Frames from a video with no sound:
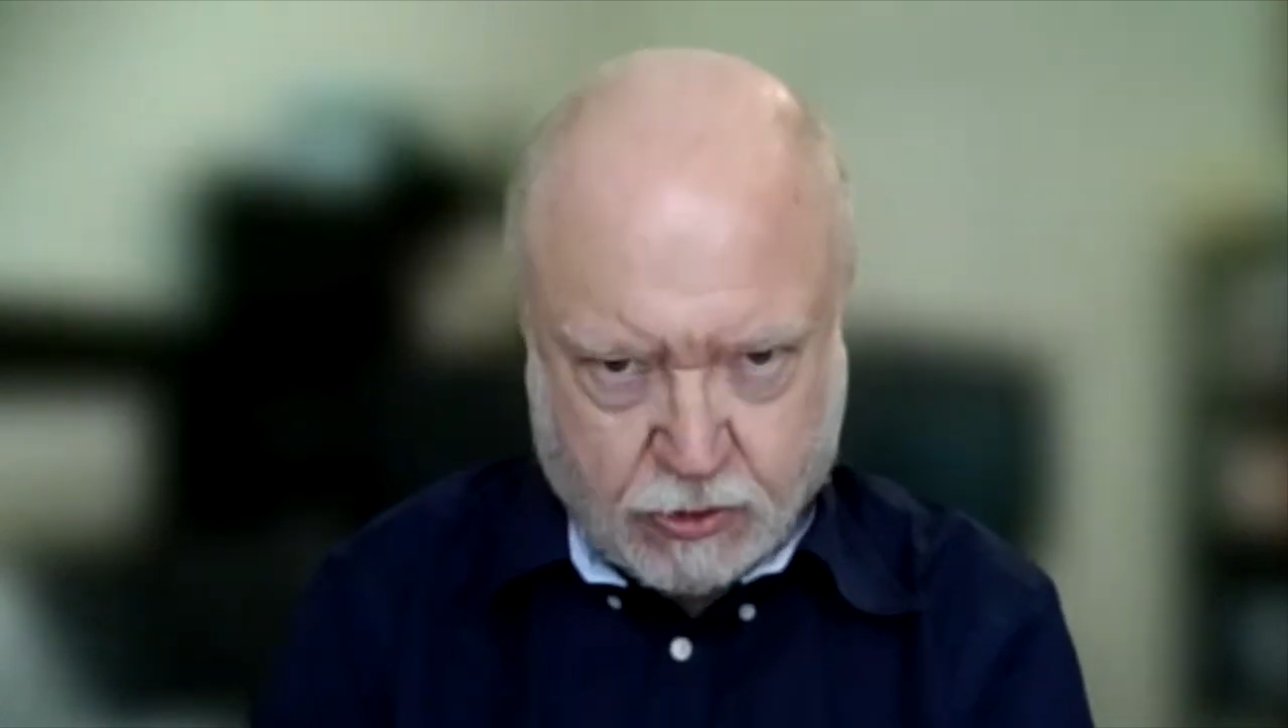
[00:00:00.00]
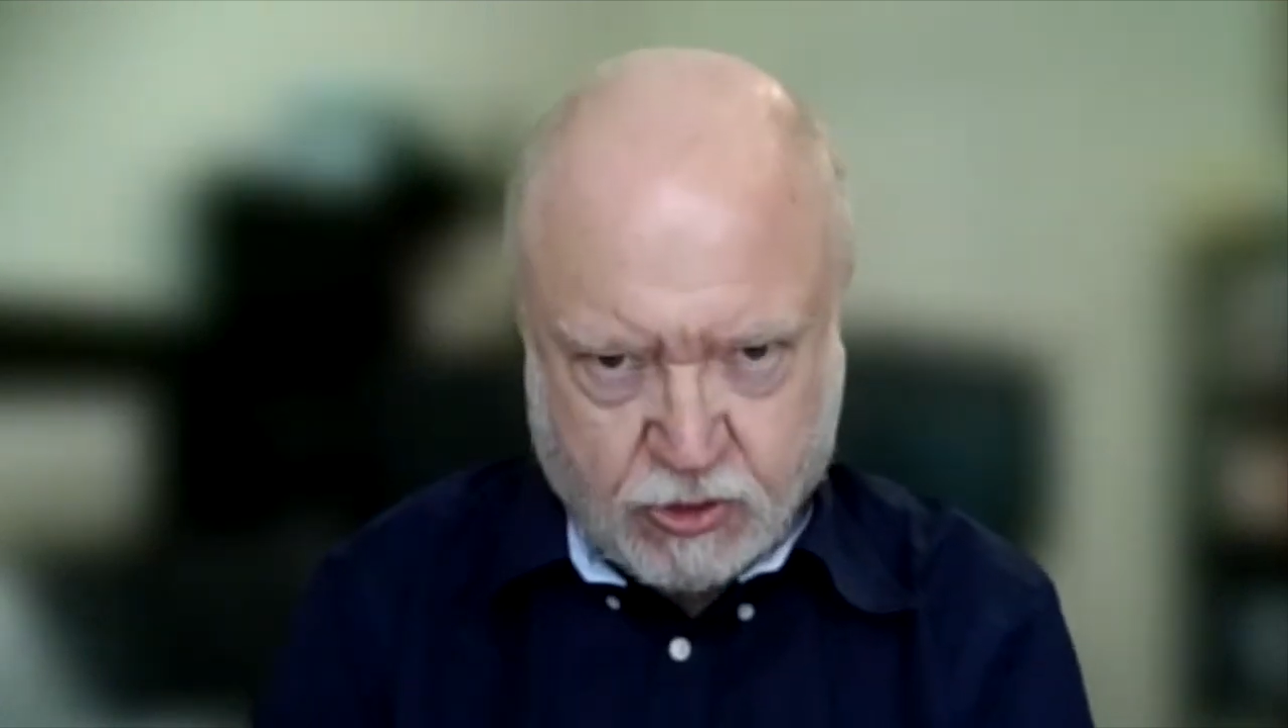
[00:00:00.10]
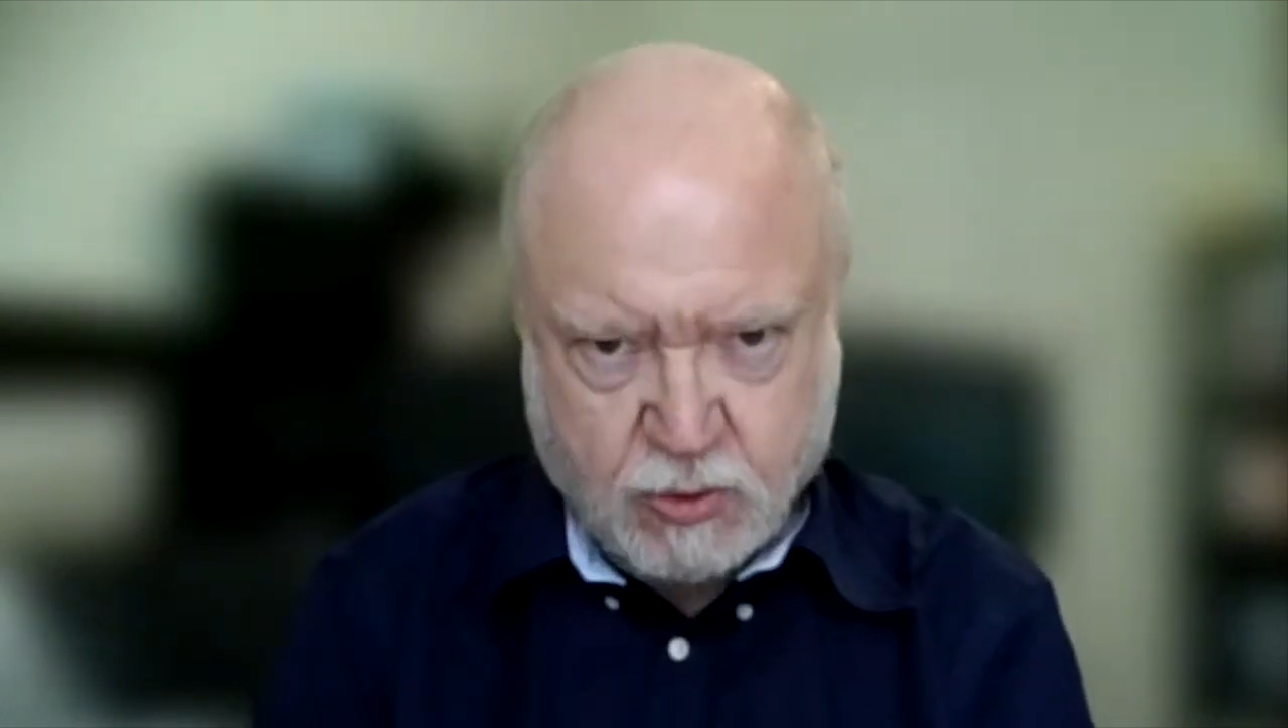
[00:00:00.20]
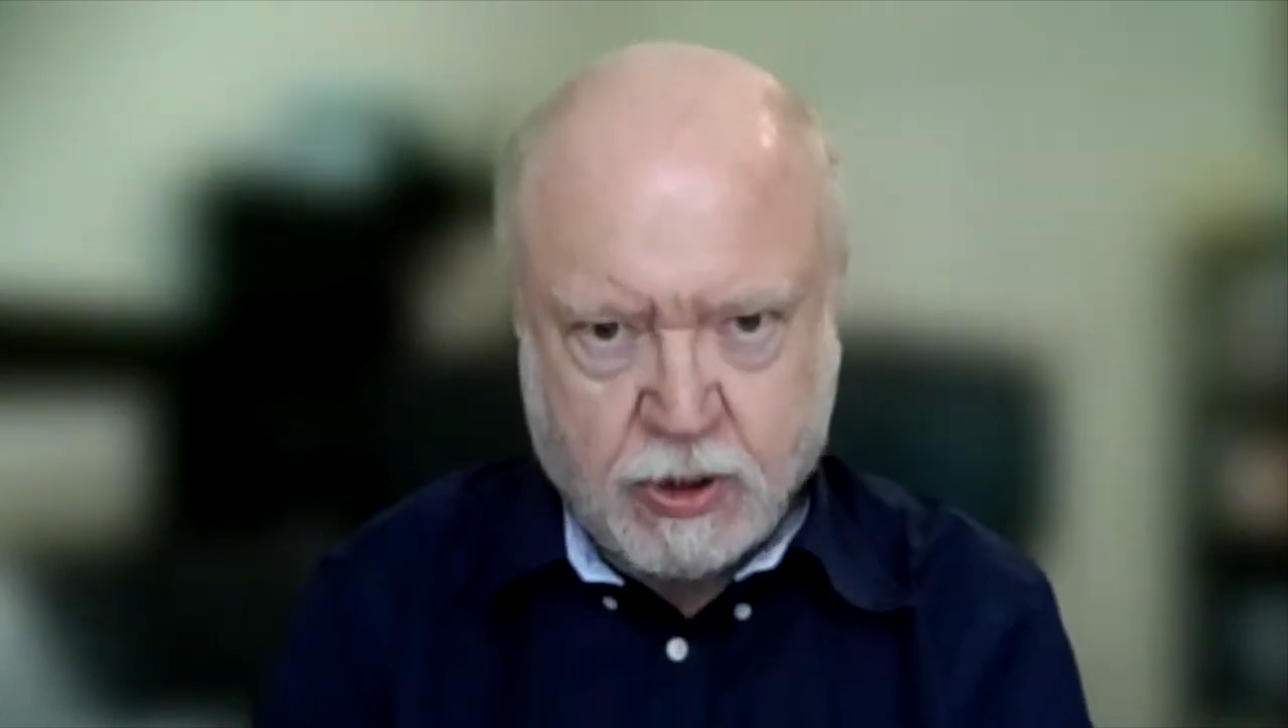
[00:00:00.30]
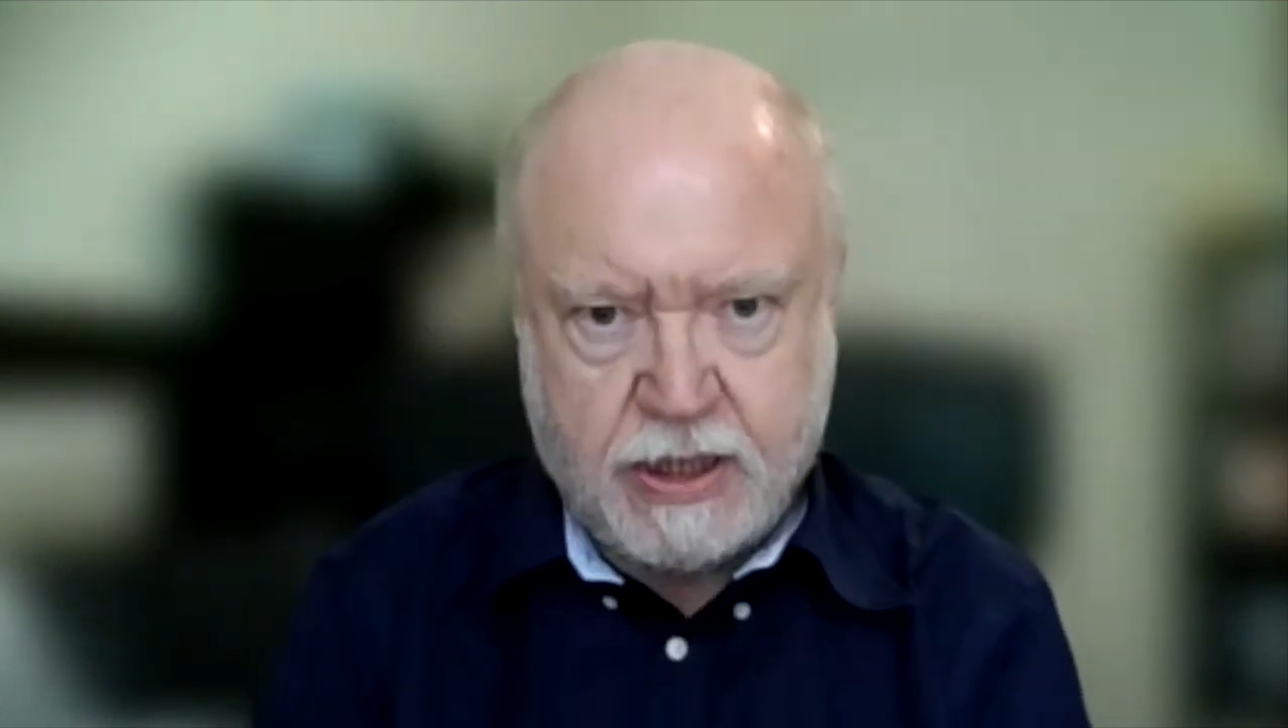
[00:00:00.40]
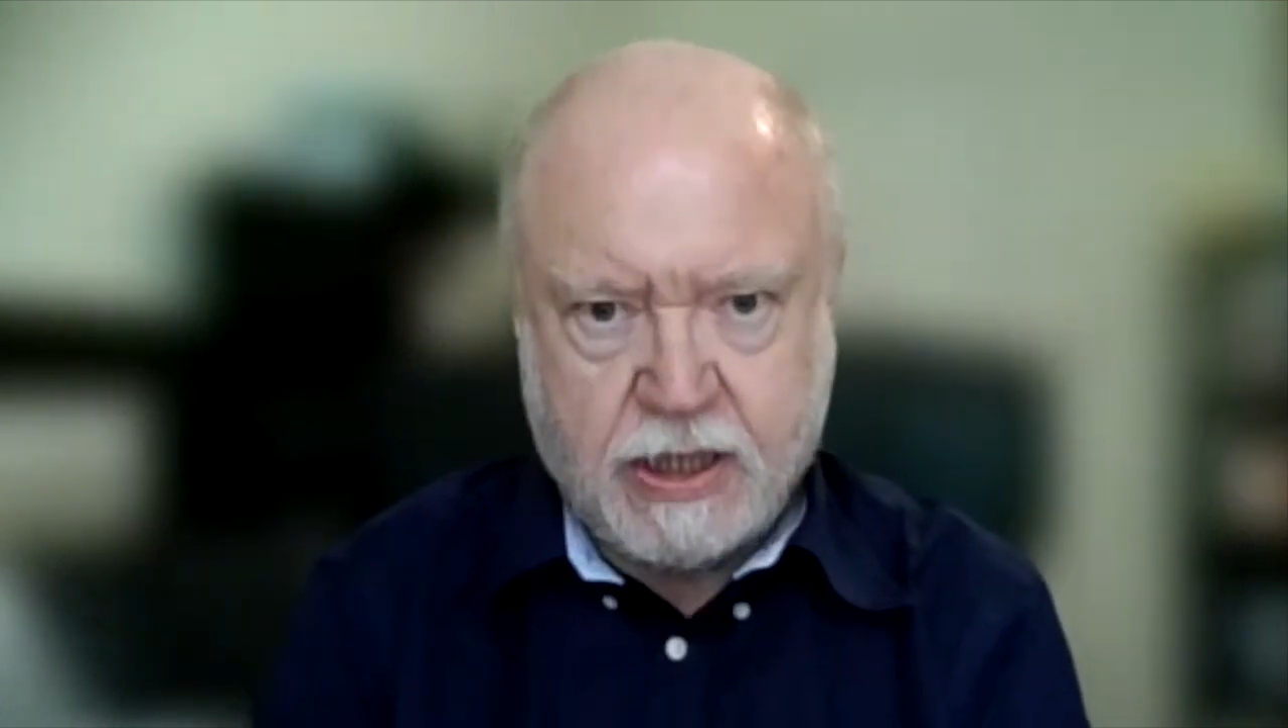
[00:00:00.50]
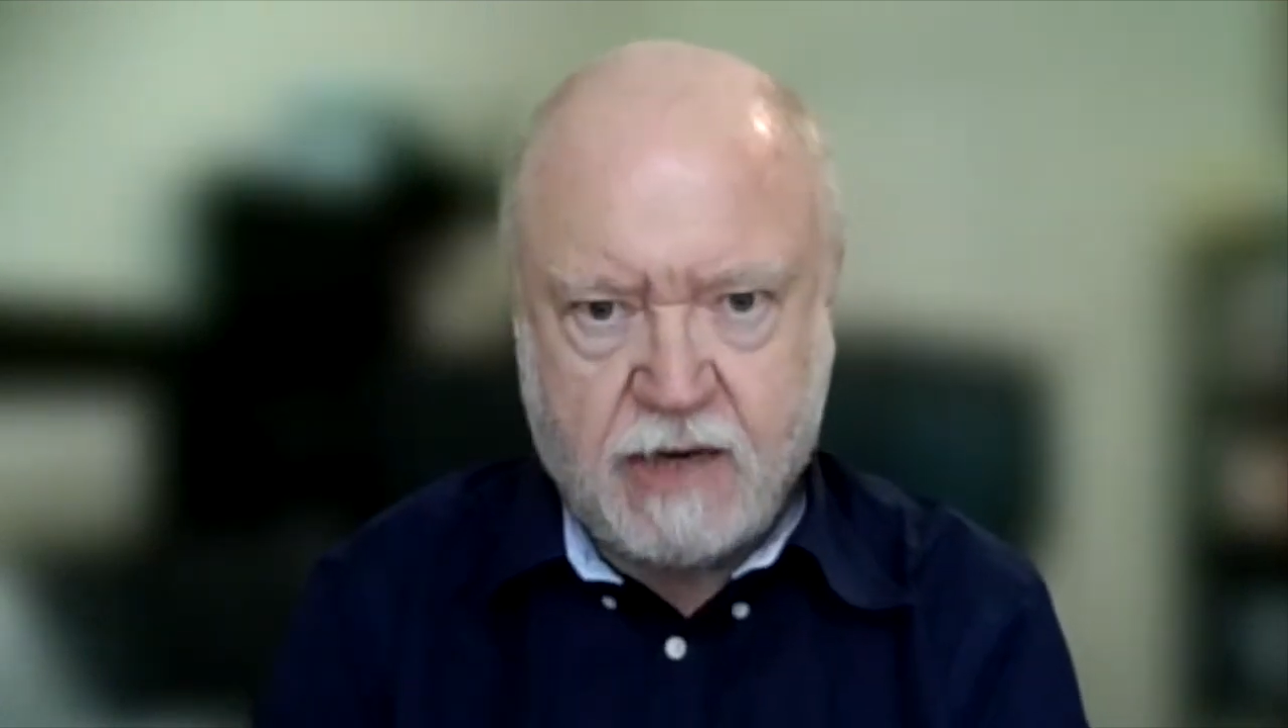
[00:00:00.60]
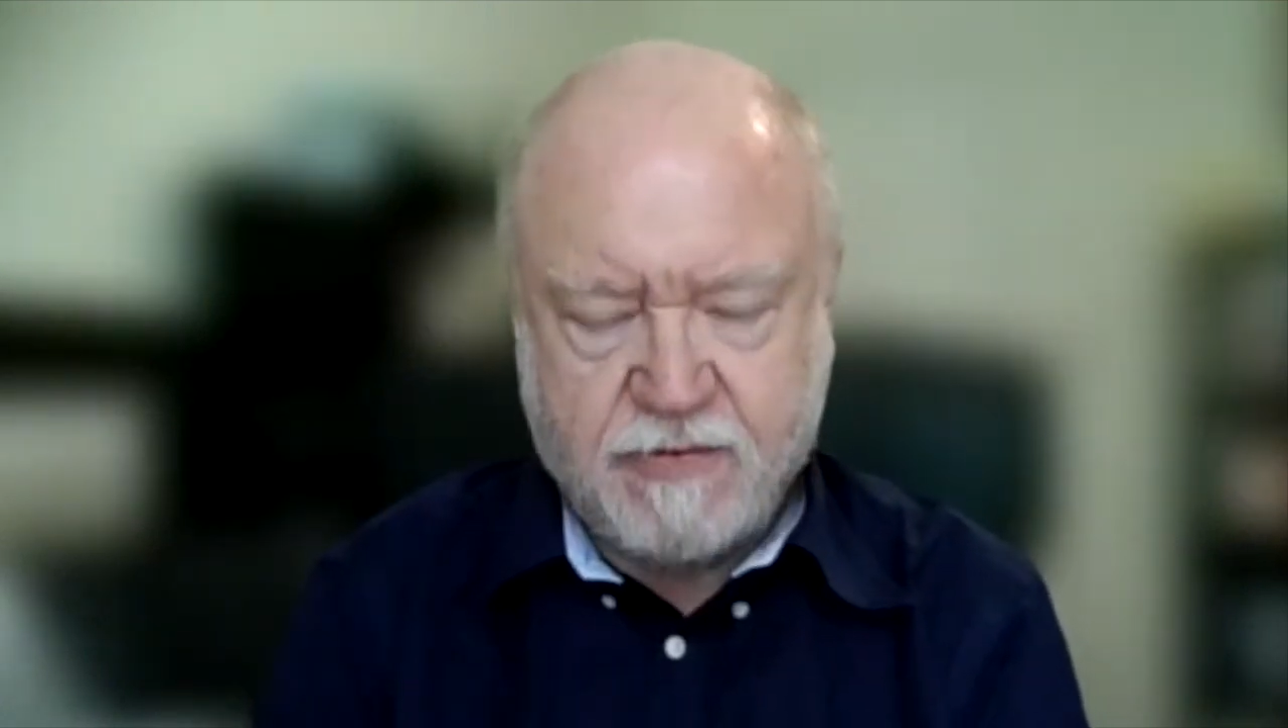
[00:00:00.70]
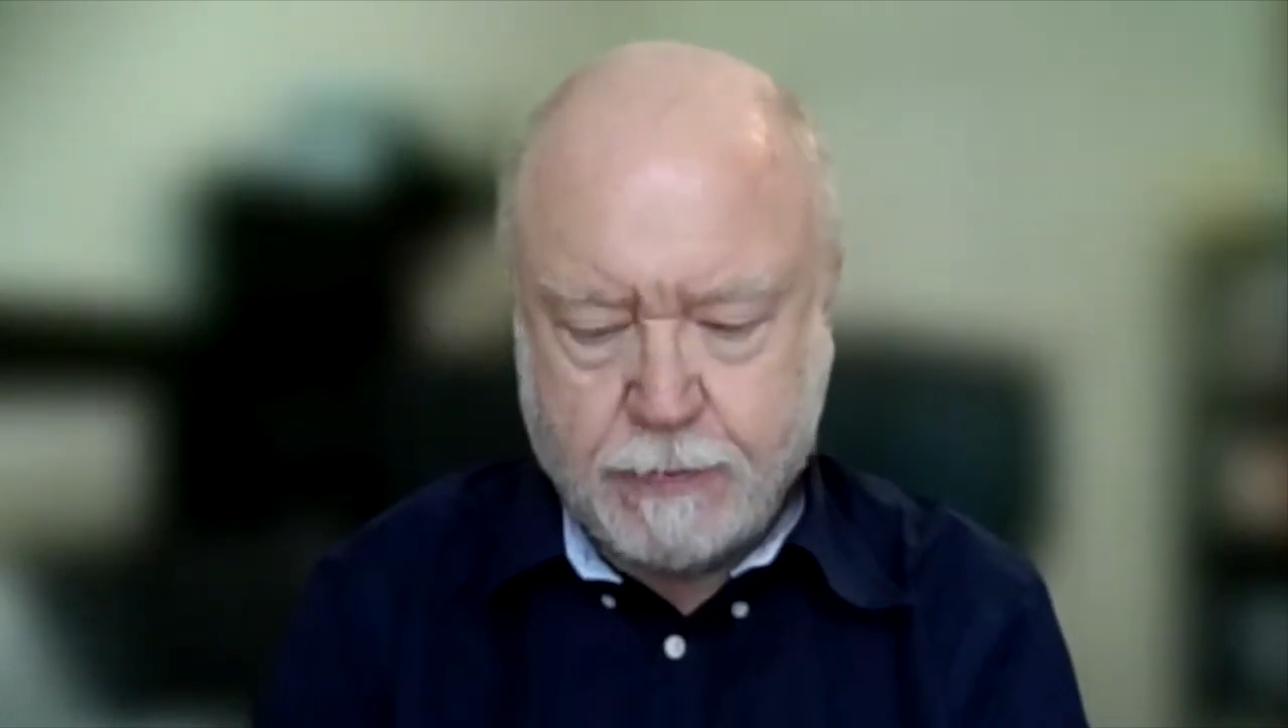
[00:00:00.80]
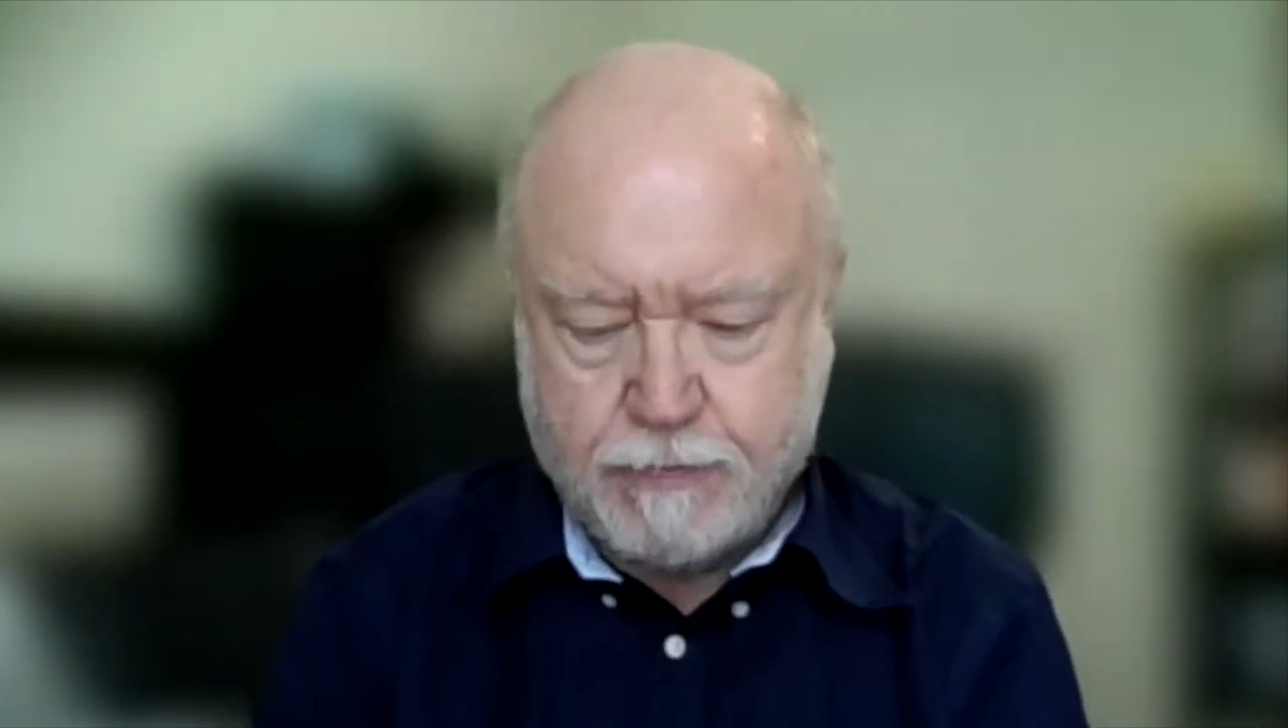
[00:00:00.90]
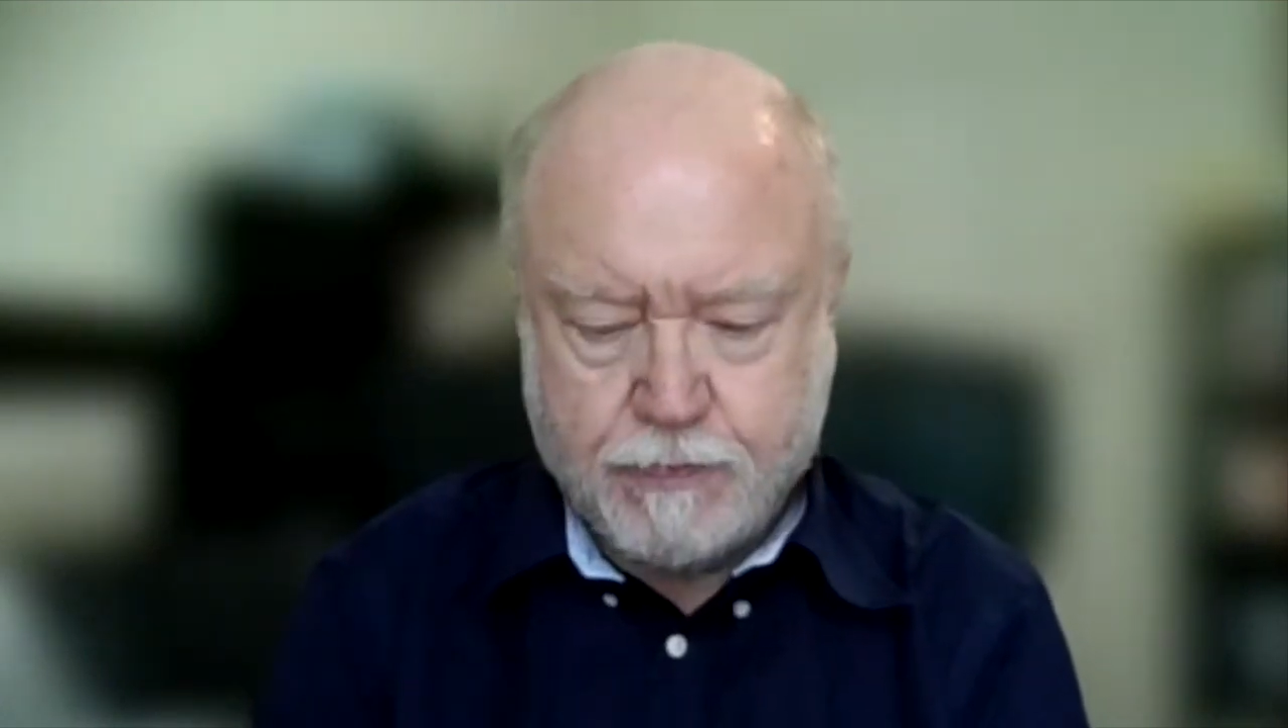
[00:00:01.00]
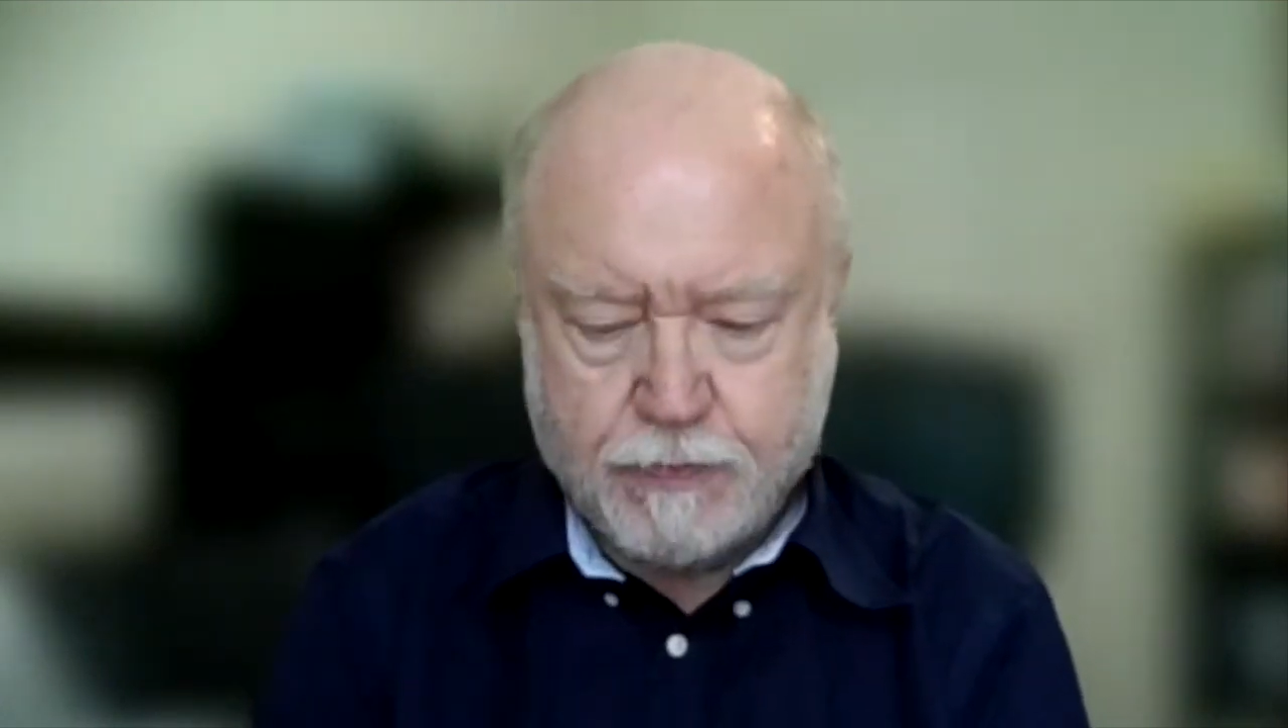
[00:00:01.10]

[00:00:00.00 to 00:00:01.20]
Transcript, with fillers: There is one in the liver,